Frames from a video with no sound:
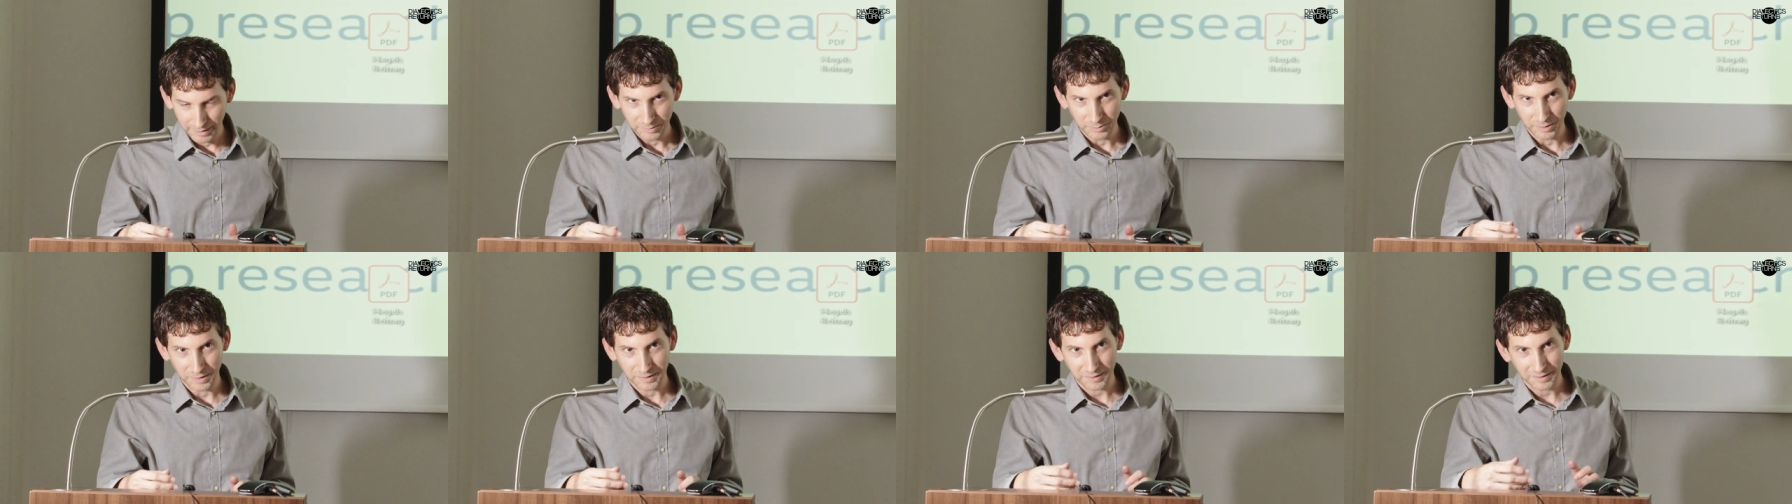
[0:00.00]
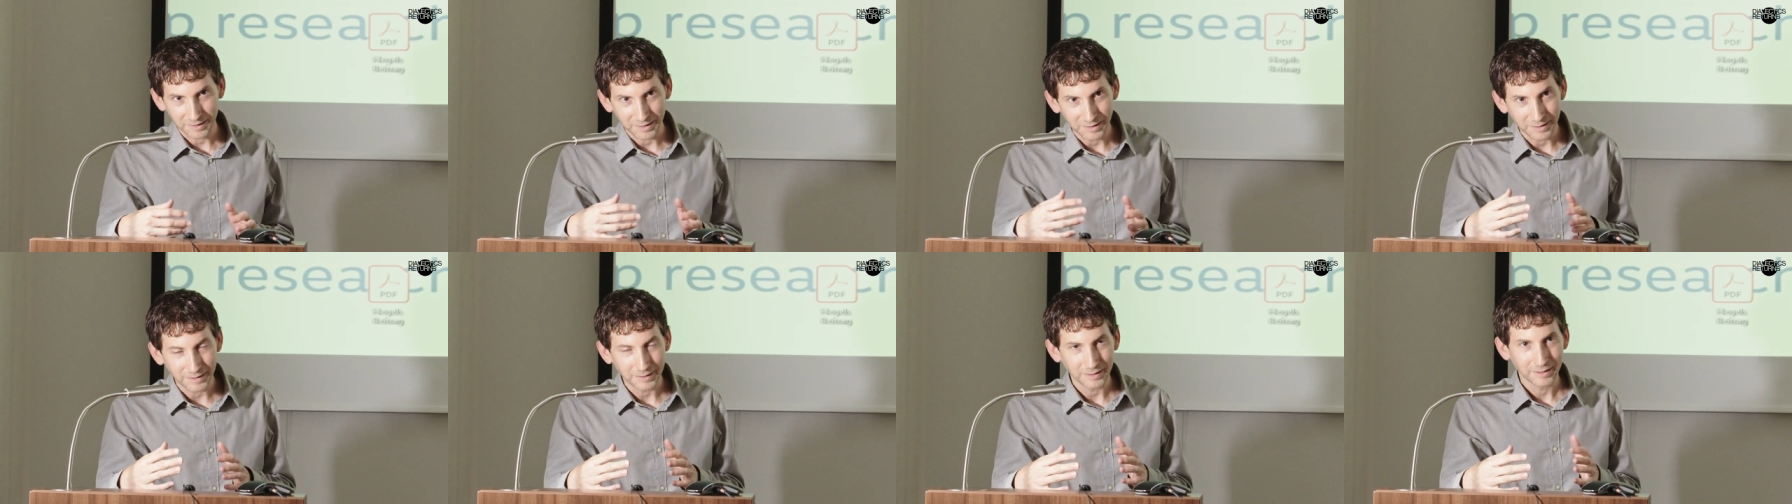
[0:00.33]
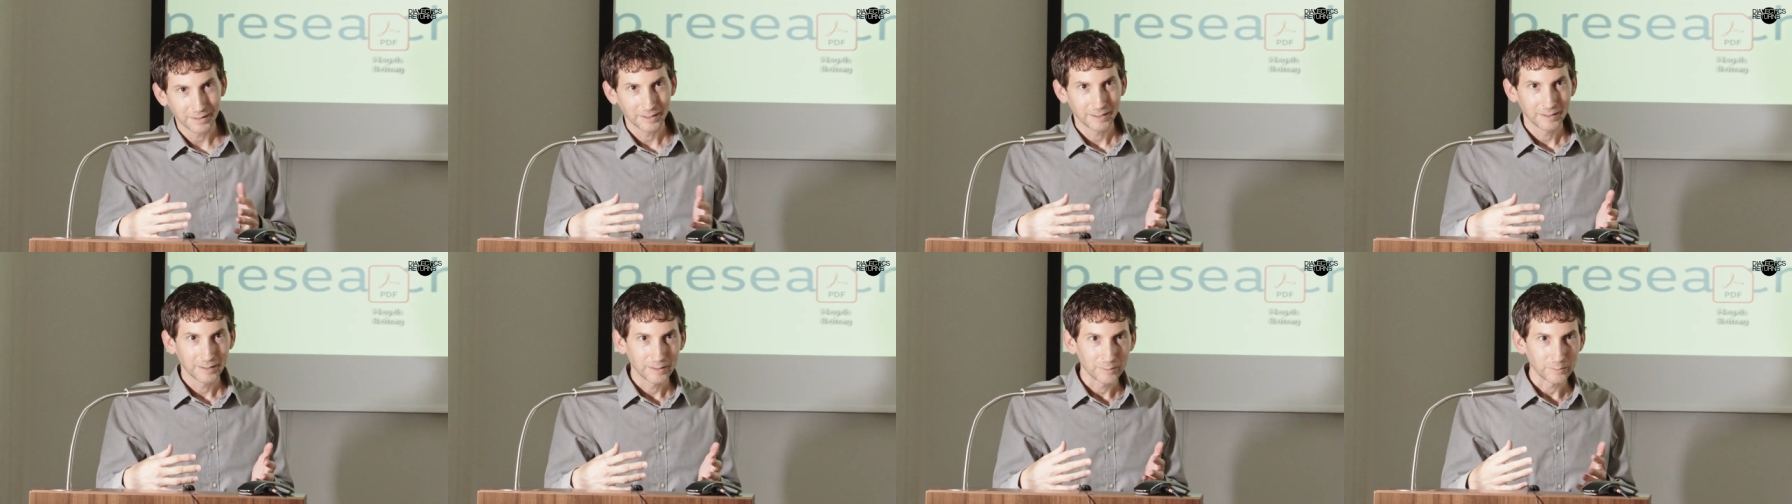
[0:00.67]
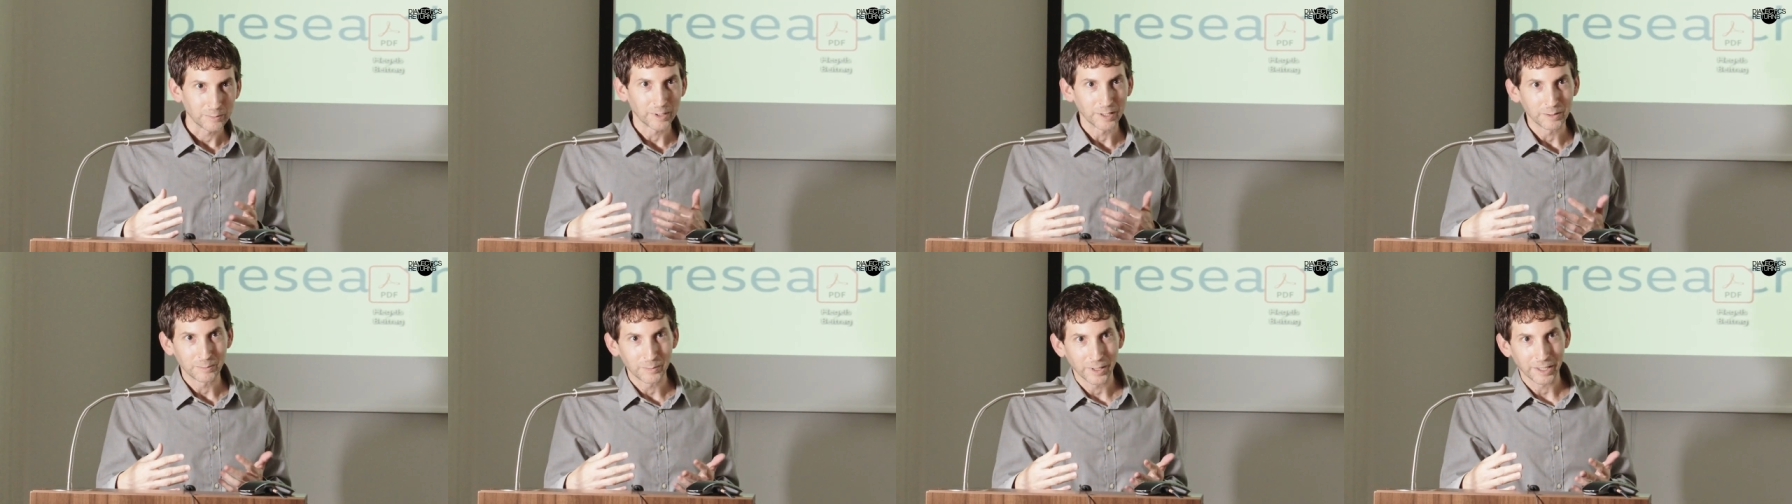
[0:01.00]
we see
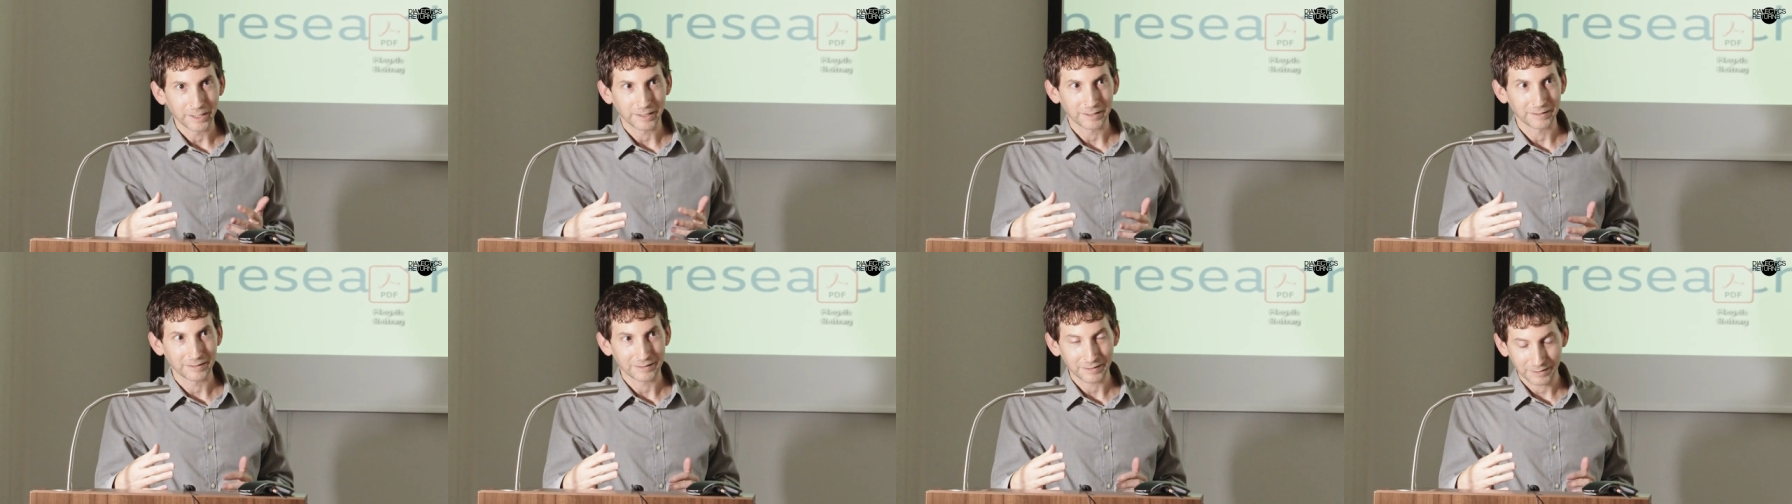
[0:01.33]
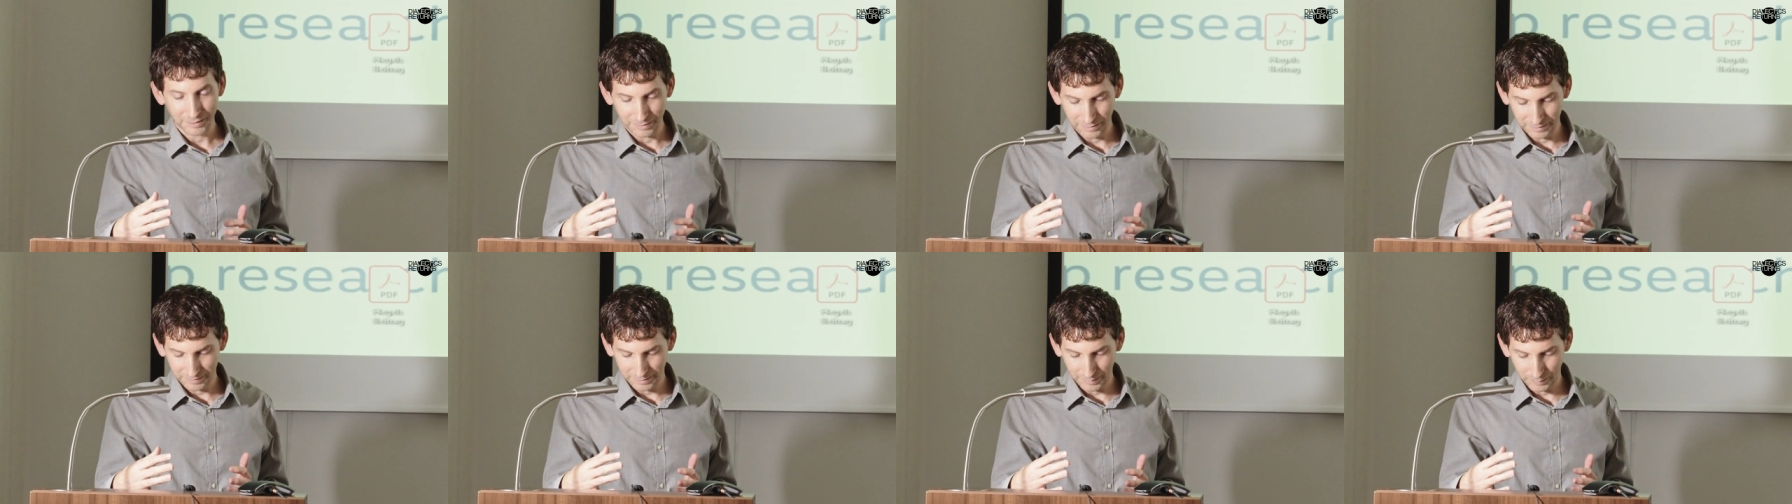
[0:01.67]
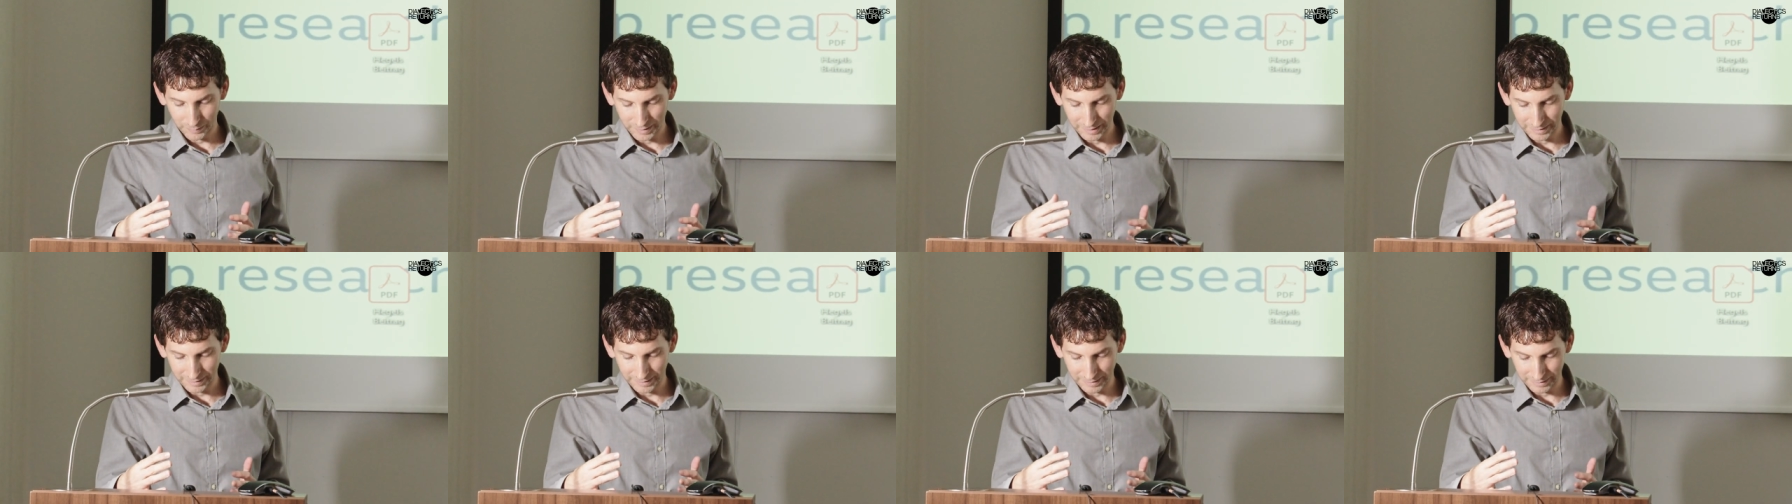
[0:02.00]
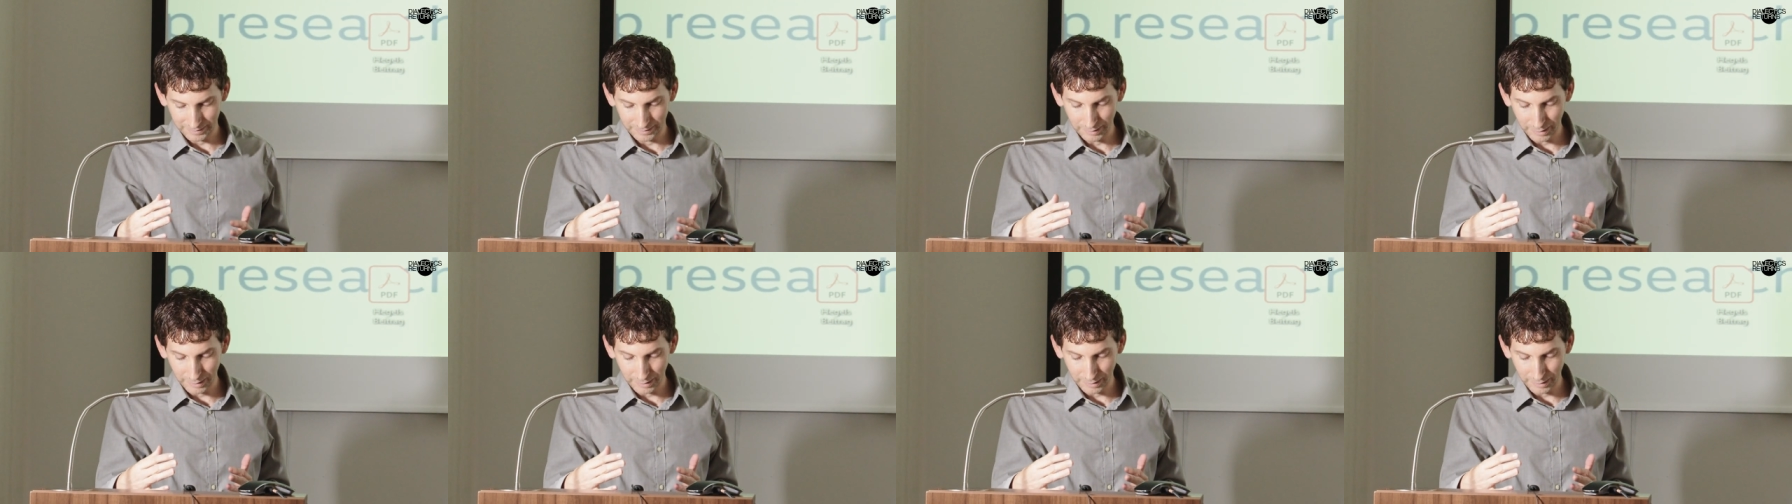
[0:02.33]
what you might consider something like